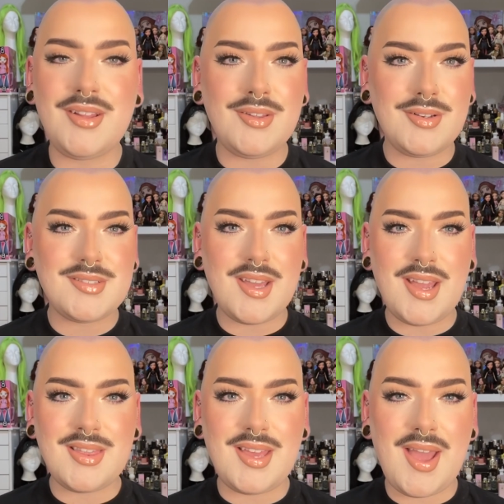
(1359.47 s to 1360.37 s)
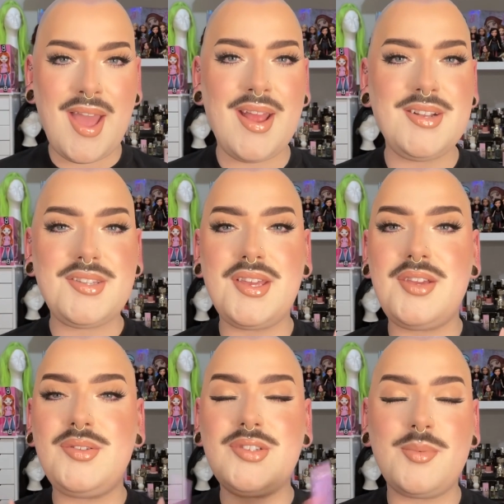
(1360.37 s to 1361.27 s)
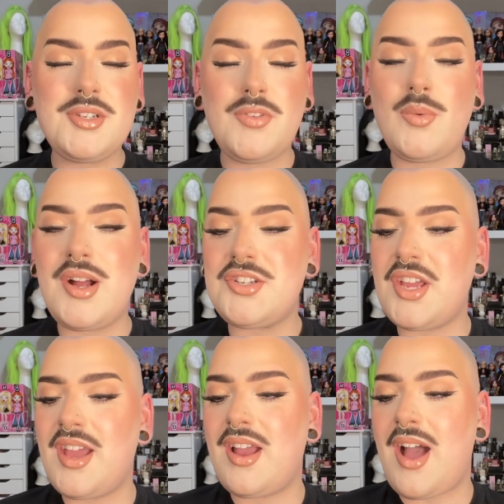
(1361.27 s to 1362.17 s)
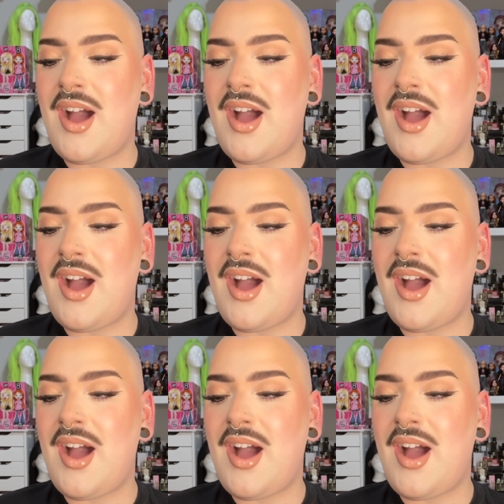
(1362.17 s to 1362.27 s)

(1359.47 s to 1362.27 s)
looks like at the end. Thank you so much for watching.